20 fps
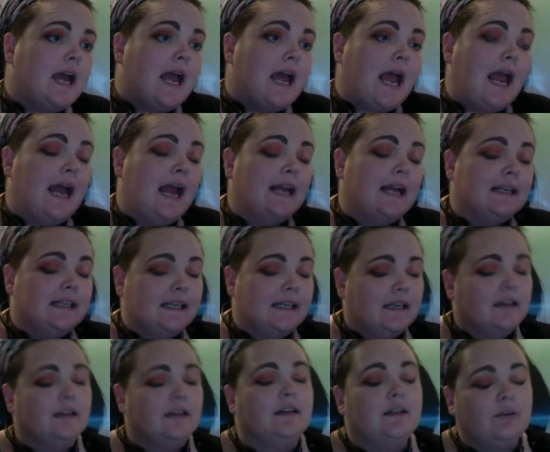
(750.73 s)
and
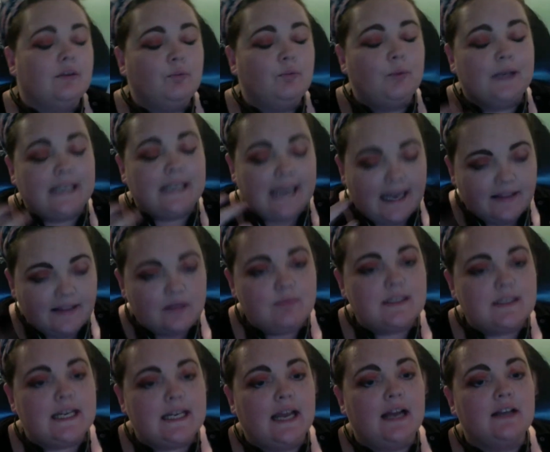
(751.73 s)
we get them
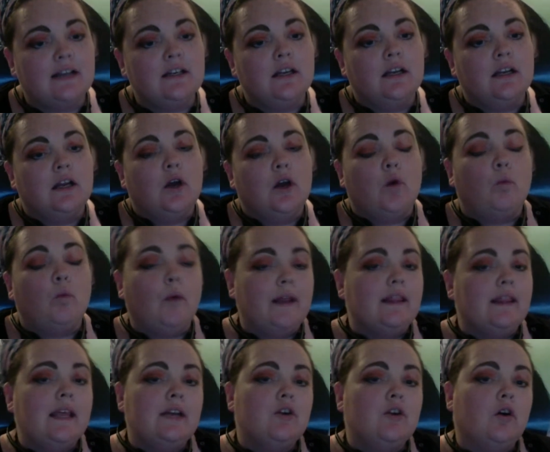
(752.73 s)
down when
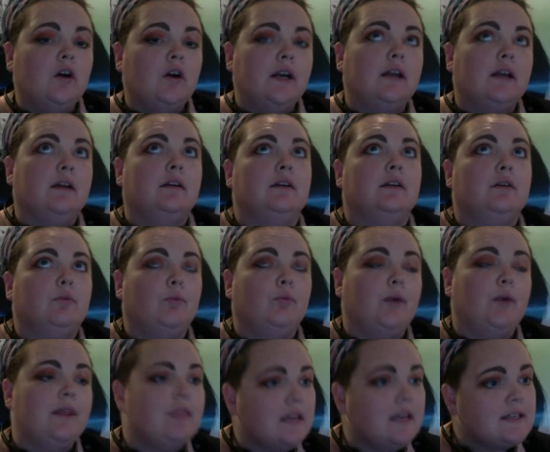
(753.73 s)

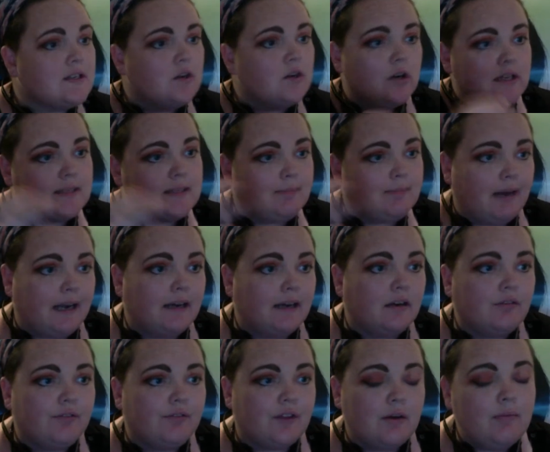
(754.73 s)
there's not as many
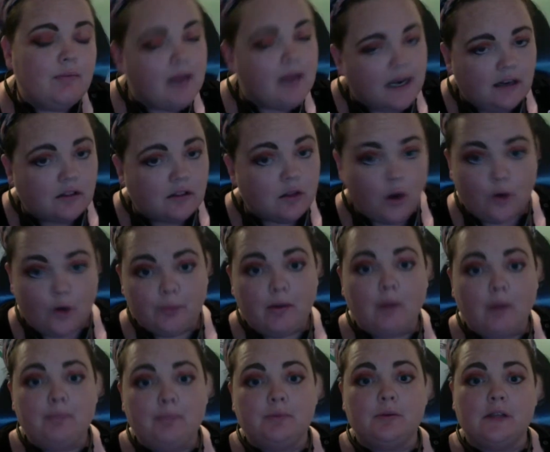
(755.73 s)
of them and a low
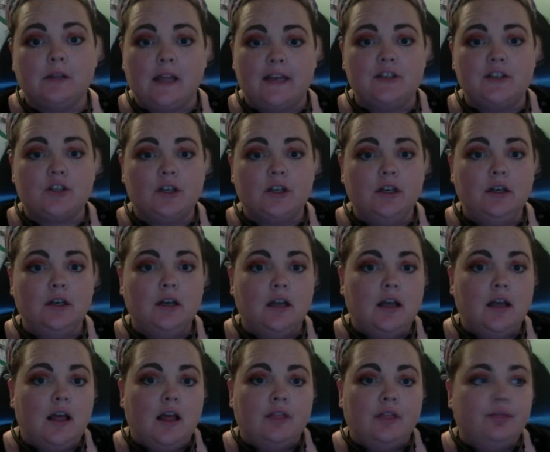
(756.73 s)
population.
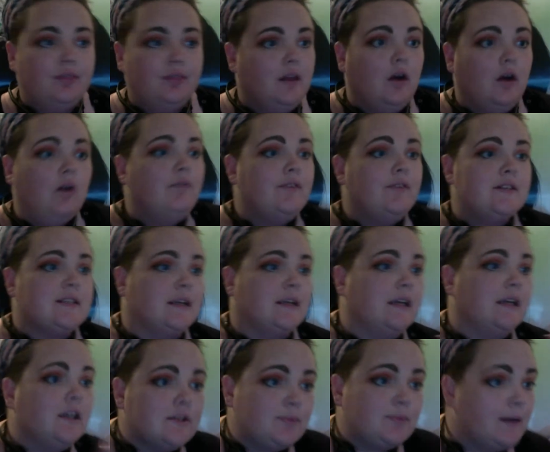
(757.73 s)
Obviously,
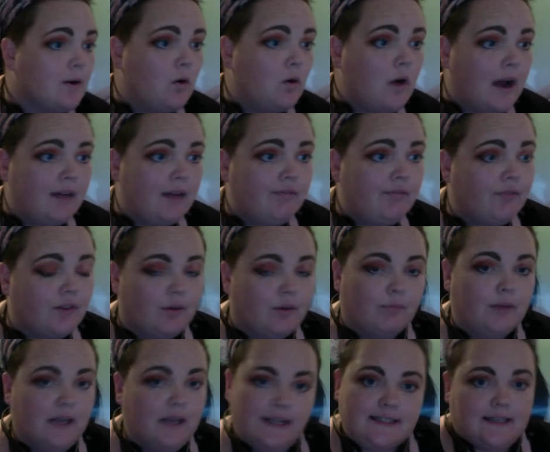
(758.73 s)
because we all have
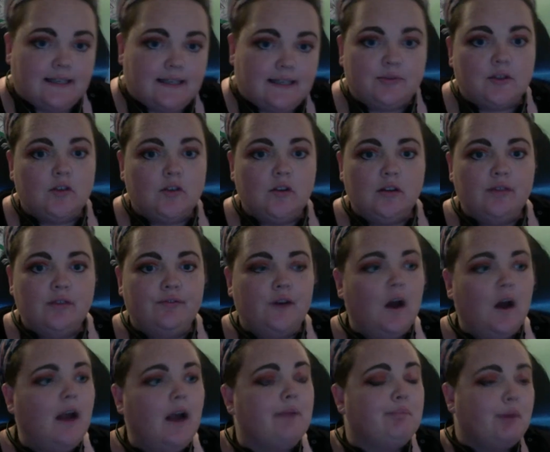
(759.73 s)
them, it's absolutely
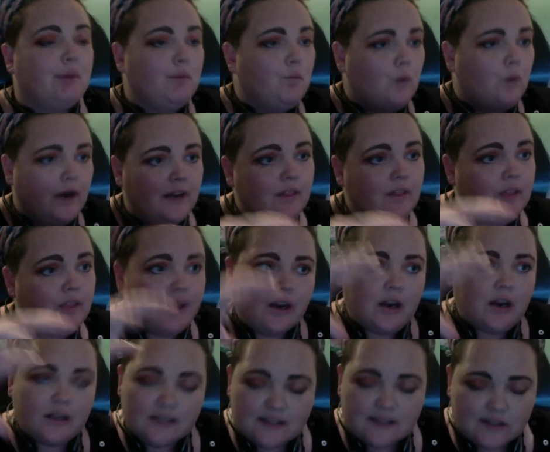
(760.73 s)
fine. But when there
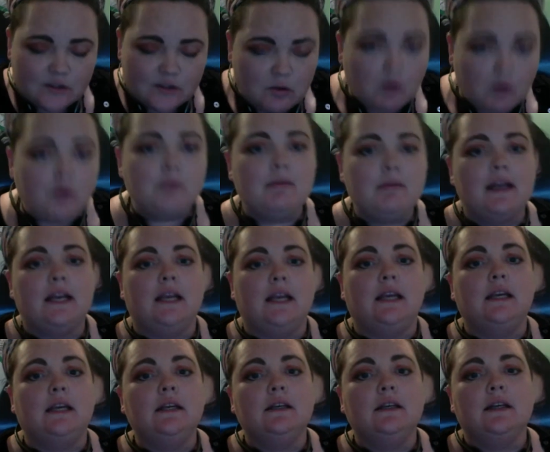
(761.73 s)
are so
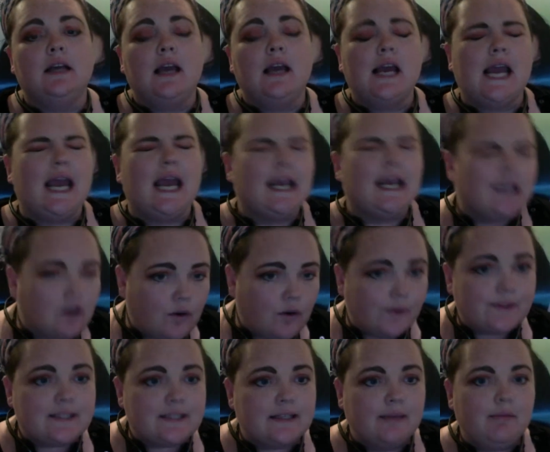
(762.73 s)
many, and of
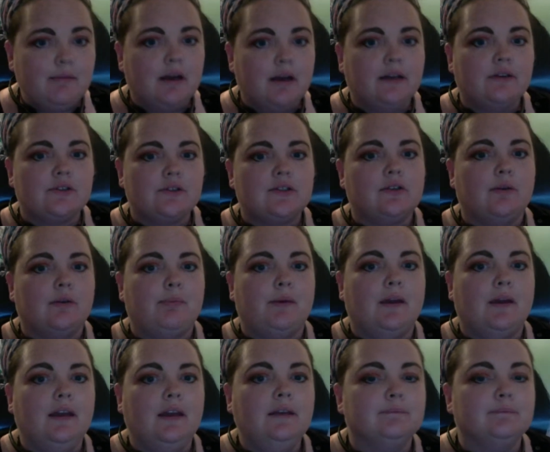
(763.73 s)
course they're microscopic,